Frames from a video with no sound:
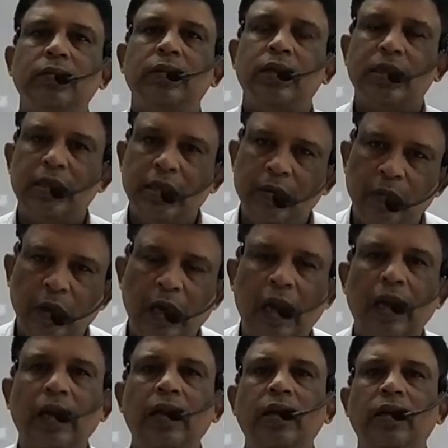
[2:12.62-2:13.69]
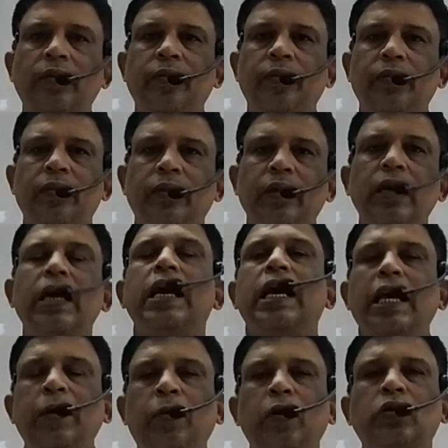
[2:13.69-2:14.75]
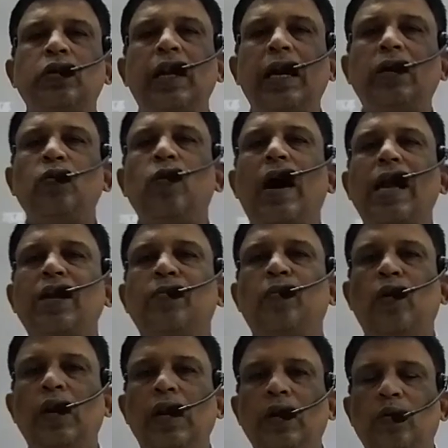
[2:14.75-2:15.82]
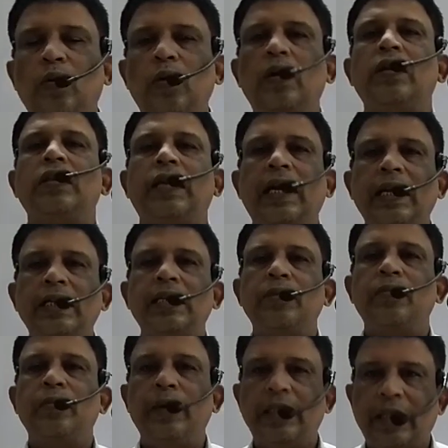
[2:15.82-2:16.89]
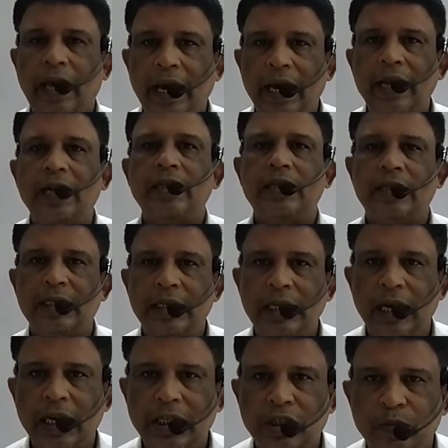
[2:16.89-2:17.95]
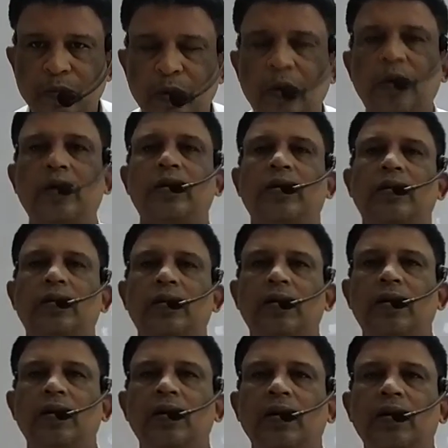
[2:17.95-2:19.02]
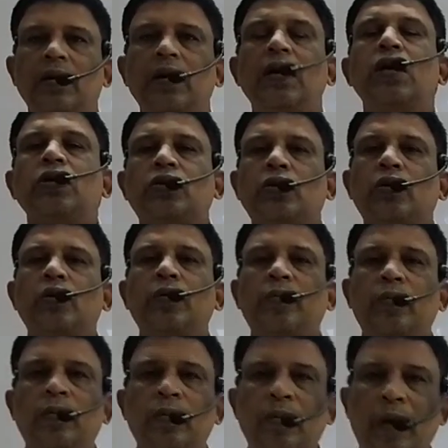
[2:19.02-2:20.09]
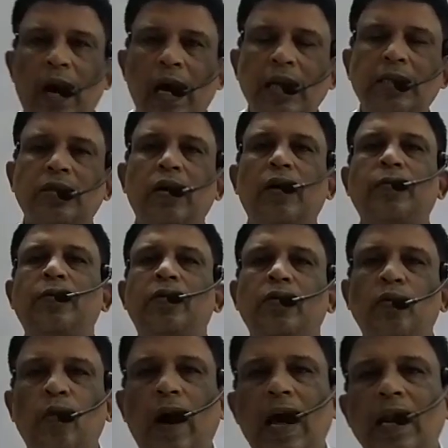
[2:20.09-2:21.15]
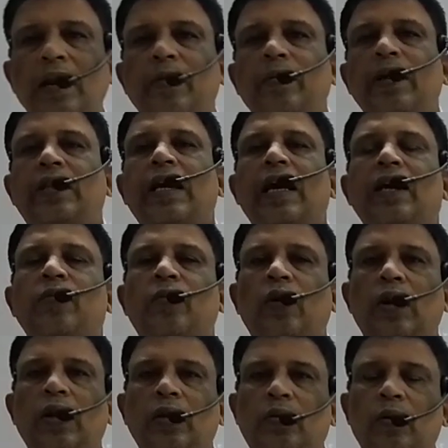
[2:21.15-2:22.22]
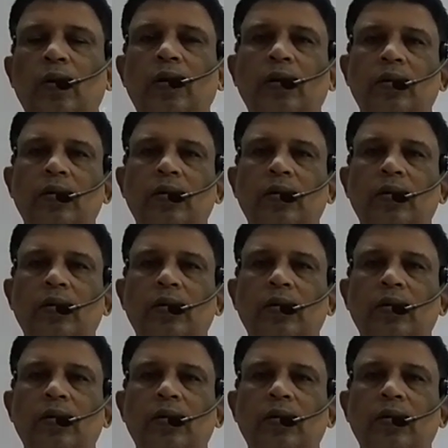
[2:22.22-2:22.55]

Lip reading: Similarly, if you select one molecule, that is methane CH4, so mass of one methane molecule,